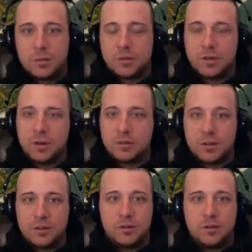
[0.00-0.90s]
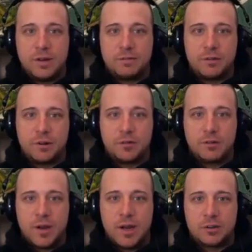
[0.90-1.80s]
things. So let's do that first.
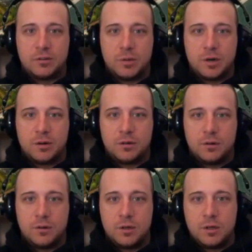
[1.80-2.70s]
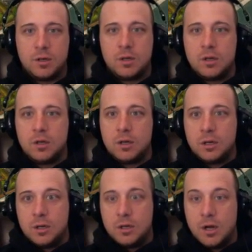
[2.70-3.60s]
So action bars.
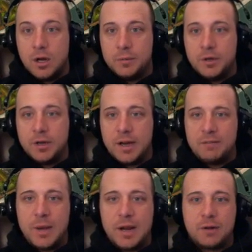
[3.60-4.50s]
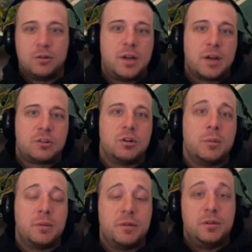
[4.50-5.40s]
You can have macro text show
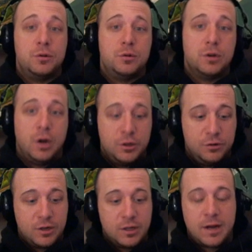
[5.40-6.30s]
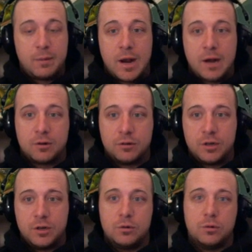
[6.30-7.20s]
up if you are using a lot of macros and
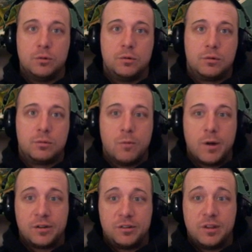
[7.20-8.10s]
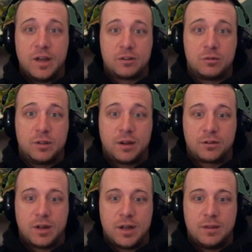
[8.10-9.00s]
you want to see the actual
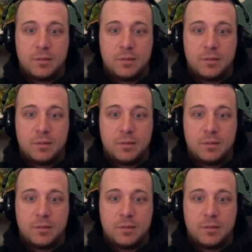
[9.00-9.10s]
text on the